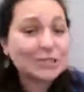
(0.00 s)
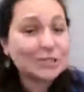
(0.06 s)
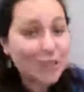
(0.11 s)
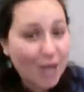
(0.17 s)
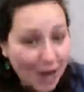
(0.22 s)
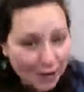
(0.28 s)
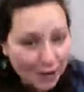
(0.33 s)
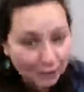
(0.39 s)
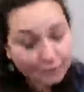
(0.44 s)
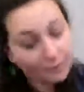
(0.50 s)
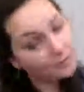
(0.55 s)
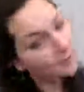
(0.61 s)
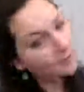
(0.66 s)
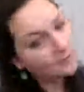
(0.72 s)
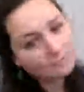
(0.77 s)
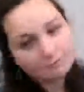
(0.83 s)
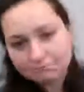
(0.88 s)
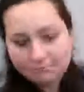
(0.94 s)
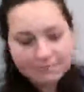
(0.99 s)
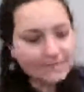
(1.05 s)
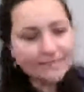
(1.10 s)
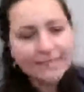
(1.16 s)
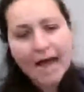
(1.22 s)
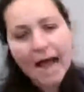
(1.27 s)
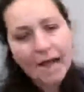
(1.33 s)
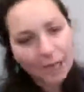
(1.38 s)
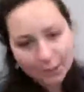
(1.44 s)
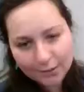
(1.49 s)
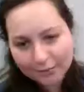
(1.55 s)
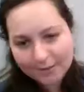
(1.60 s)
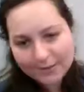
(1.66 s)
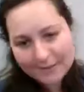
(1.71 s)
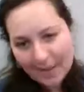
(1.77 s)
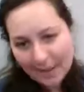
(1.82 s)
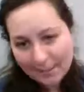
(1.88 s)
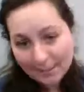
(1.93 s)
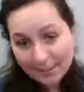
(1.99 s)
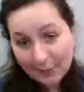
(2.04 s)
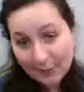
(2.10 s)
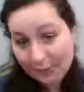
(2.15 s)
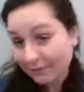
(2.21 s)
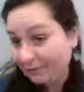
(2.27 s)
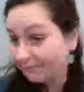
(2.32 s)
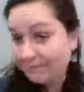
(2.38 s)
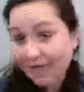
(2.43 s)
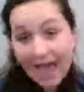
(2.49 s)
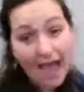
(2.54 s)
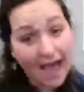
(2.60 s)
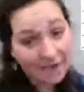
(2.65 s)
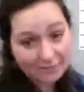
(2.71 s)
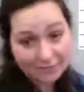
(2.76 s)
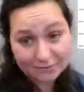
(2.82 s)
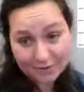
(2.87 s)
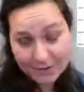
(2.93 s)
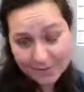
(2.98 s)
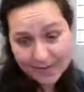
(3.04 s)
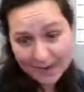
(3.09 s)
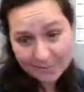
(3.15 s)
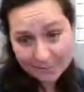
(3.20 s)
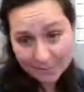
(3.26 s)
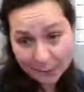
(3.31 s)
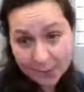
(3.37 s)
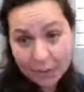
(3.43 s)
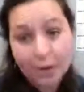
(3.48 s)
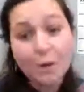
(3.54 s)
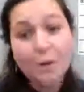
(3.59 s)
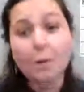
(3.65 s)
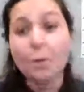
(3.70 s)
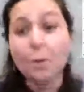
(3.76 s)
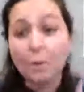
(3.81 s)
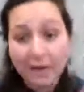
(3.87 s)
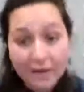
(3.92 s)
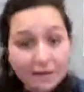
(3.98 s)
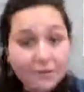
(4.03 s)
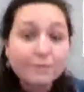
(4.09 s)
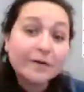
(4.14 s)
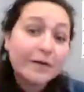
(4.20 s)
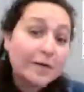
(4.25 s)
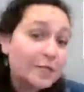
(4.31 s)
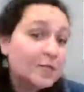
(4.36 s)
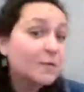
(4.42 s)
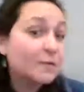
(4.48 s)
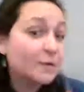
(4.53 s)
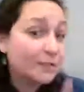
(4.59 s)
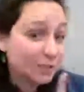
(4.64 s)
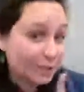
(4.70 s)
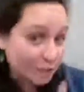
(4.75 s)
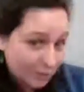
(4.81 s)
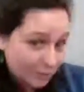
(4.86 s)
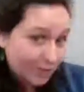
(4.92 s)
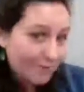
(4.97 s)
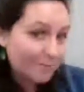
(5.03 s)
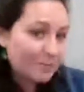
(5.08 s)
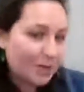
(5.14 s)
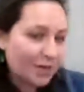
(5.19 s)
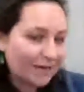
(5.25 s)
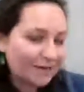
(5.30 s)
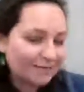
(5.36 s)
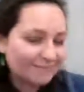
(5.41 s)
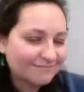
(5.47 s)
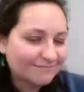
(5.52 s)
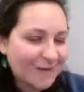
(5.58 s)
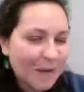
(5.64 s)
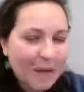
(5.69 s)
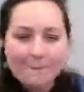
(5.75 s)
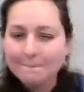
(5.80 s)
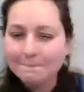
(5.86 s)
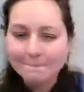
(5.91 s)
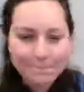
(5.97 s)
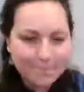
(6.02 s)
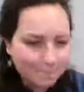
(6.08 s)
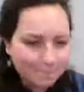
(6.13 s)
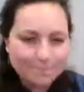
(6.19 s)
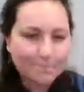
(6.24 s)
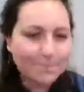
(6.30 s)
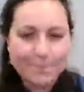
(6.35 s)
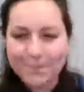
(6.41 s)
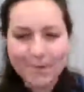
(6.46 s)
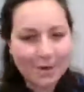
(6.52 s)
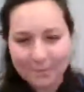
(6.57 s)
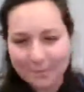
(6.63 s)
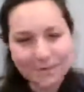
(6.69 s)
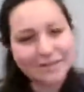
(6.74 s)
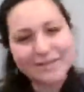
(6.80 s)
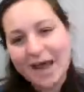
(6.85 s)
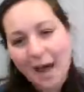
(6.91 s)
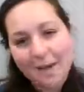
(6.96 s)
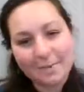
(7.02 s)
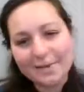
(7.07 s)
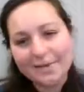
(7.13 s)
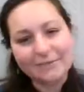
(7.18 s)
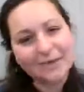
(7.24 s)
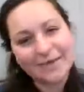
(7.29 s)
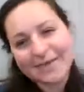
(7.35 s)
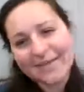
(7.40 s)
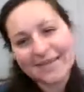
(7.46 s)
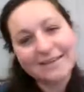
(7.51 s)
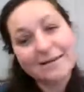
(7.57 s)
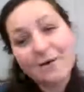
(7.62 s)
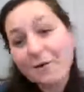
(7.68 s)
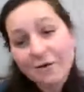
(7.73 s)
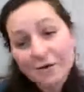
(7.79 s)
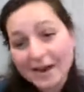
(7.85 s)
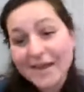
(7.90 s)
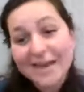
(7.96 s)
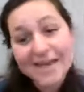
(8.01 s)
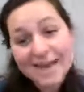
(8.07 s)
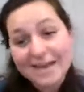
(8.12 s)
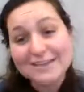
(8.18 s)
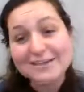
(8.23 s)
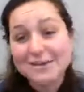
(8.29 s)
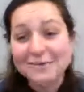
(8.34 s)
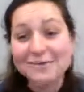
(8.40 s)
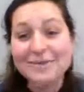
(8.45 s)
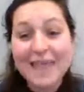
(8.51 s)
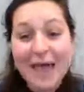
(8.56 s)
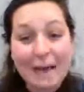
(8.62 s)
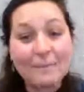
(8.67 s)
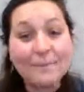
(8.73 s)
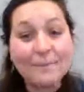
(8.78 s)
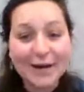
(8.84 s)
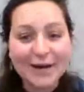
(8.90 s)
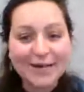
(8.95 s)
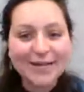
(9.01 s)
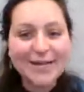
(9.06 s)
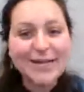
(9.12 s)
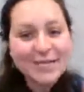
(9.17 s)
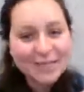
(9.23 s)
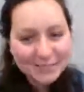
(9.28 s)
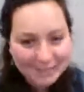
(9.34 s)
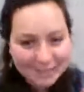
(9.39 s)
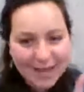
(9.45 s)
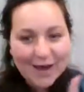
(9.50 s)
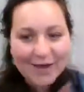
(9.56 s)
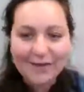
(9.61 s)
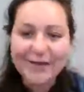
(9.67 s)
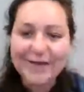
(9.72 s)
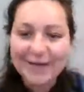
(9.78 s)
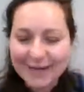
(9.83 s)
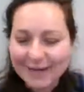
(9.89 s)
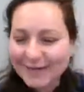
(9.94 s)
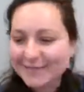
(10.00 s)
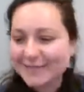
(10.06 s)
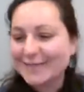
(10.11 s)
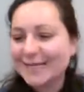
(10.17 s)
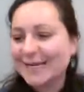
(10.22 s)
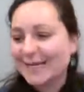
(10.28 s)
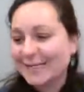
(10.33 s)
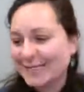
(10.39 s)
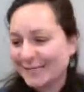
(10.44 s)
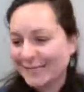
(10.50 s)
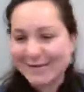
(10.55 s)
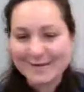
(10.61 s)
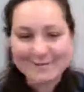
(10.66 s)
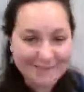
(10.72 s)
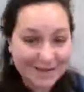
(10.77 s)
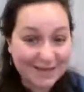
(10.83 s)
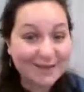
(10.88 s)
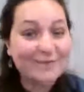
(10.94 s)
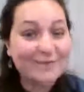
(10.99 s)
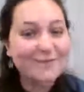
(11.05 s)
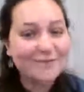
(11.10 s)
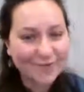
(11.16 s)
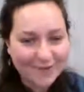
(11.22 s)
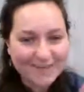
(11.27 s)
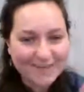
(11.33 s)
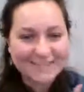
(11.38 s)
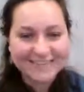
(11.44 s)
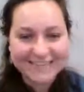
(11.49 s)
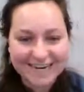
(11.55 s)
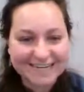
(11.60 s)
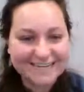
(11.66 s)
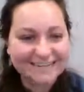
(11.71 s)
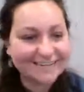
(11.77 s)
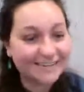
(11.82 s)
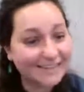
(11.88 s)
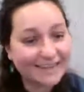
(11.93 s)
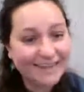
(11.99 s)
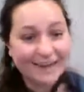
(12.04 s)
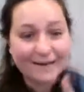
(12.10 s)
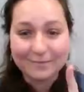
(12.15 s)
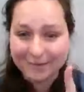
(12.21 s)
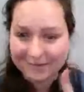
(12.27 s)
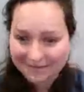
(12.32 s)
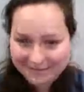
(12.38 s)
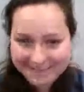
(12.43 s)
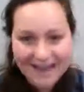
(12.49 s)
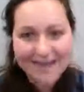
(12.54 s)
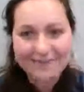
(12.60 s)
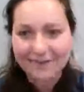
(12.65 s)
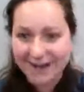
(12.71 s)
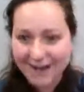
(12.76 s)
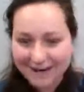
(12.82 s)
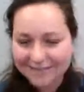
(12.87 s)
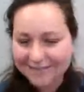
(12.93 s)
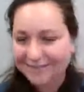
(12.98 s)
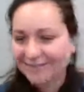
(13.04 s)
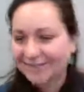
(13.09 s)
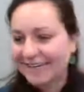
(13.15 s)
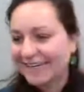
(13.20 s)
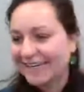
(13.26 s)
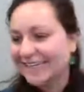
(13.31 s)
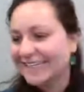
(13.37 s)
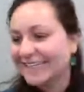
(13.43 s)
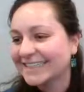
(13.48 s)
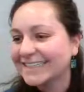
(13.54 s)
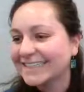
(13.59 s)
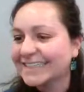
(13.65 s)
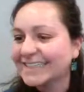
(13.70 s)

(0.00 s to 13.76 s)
So, not going to read that book, haven't read that book. Will read you a description, but will not be reading or engaging with that book. So, here's the description for this title that I will never ever read.